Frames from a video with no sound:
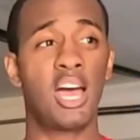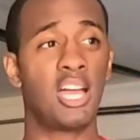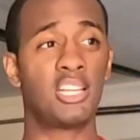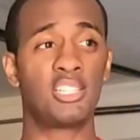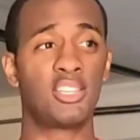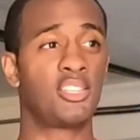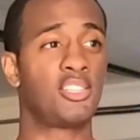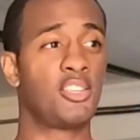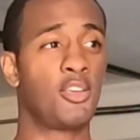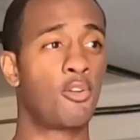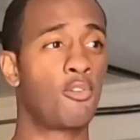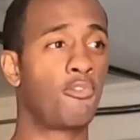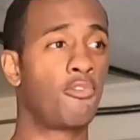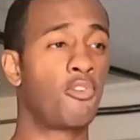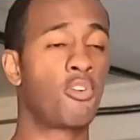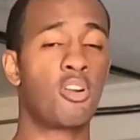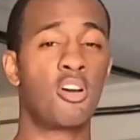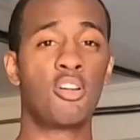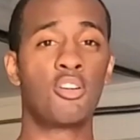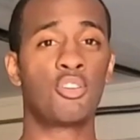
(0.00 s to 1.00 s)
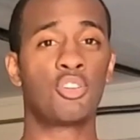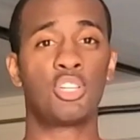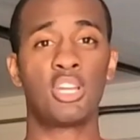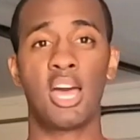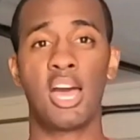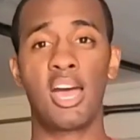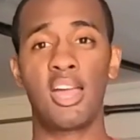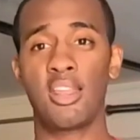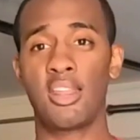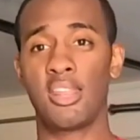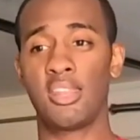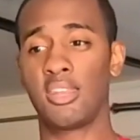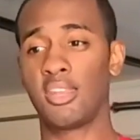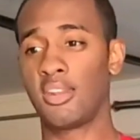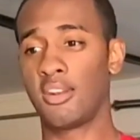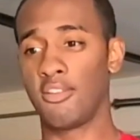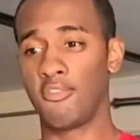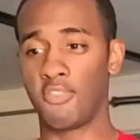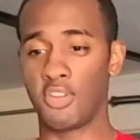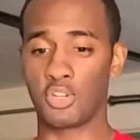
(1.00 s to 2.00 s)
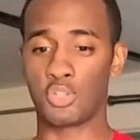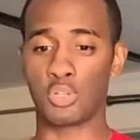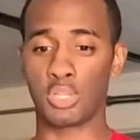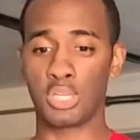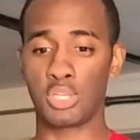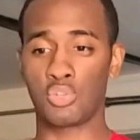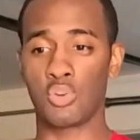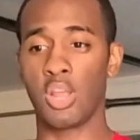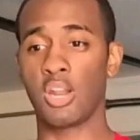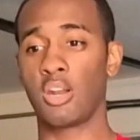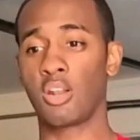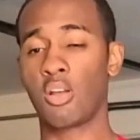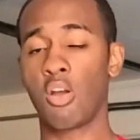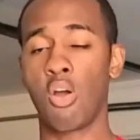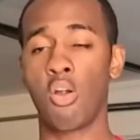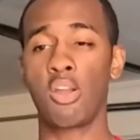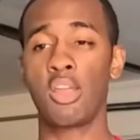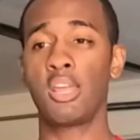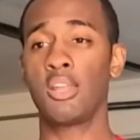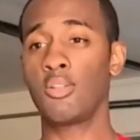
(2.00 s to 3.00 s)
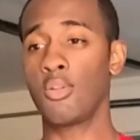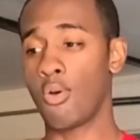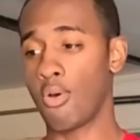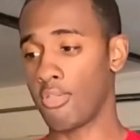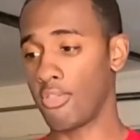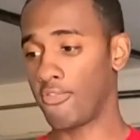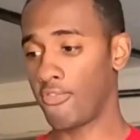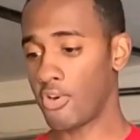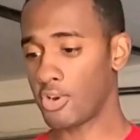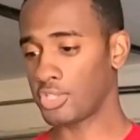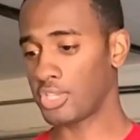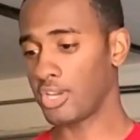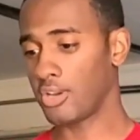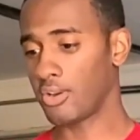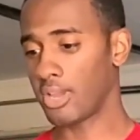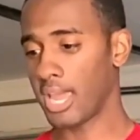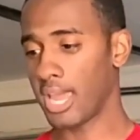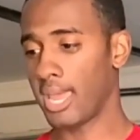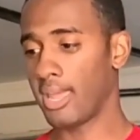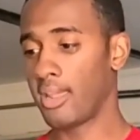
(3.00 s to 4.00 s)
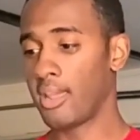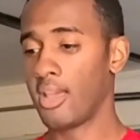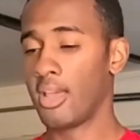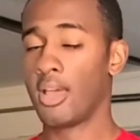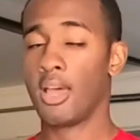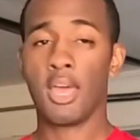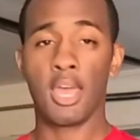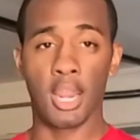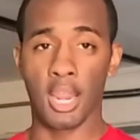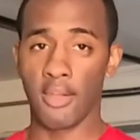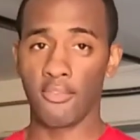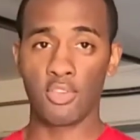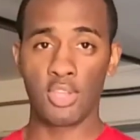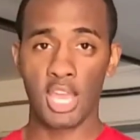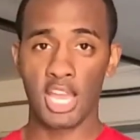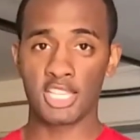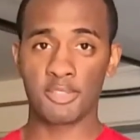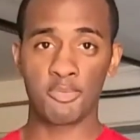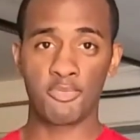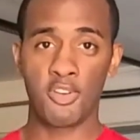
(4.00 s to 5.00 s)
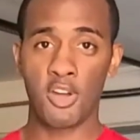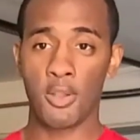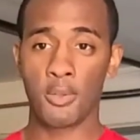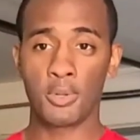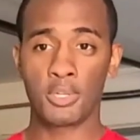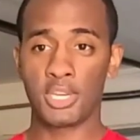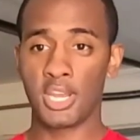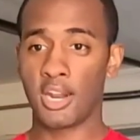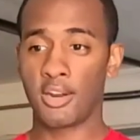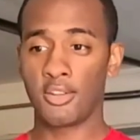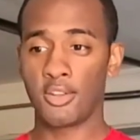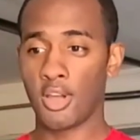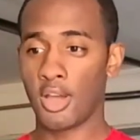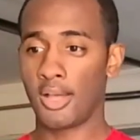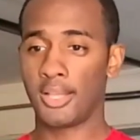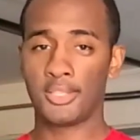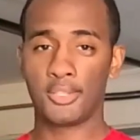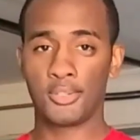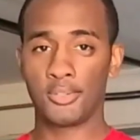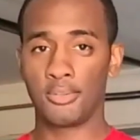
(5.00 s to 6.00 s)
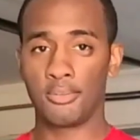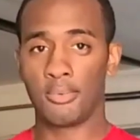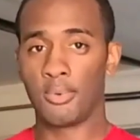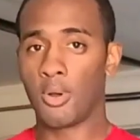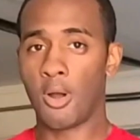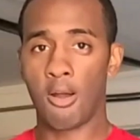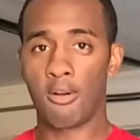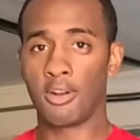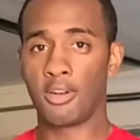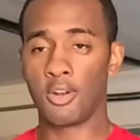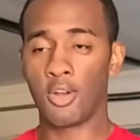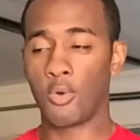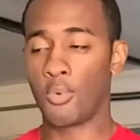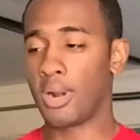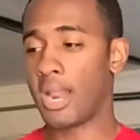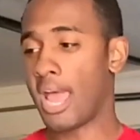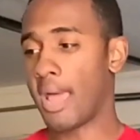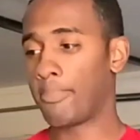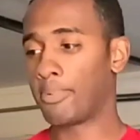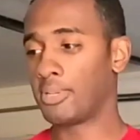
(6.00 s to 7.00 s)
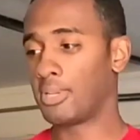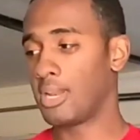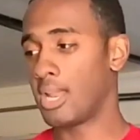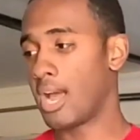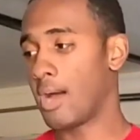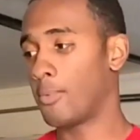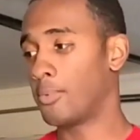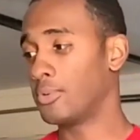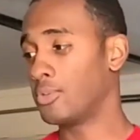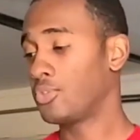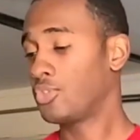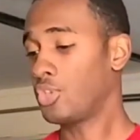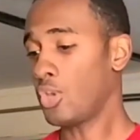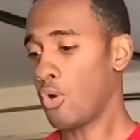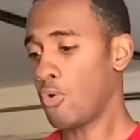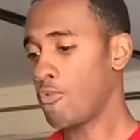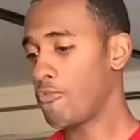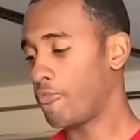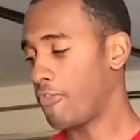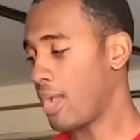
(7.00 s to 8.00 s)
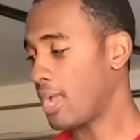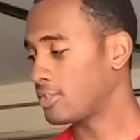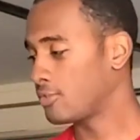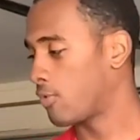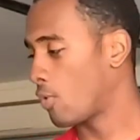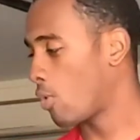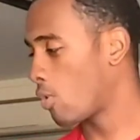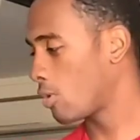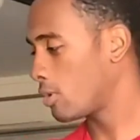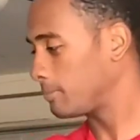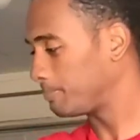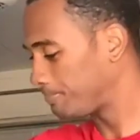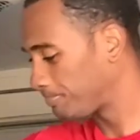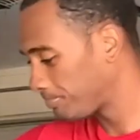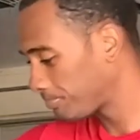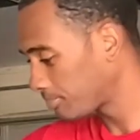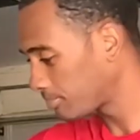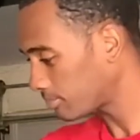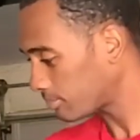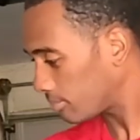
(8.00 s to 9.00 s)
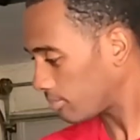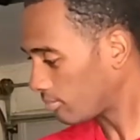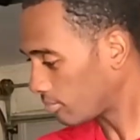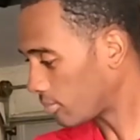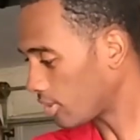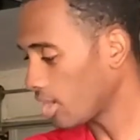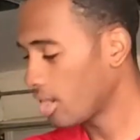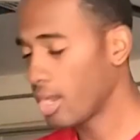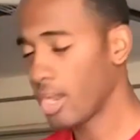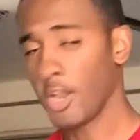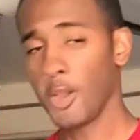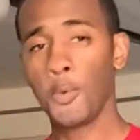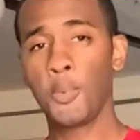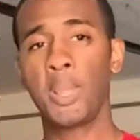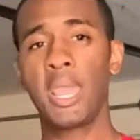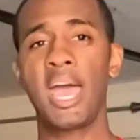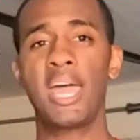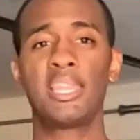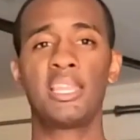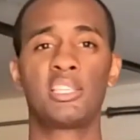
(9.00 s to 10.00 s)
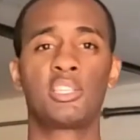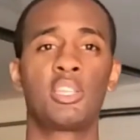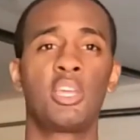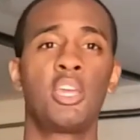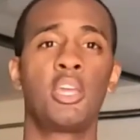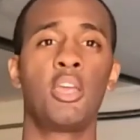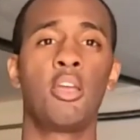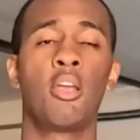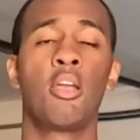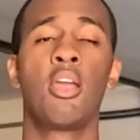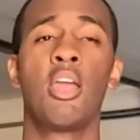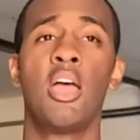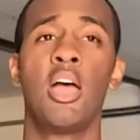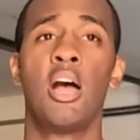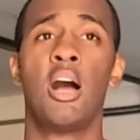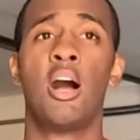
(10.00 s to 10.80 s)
I just settled for the 100 shot and then eventually traded the car in on the first Hellcat. And if you guys have been following the channel, you already know what happened to that one. So fast forward, here we got this thing here.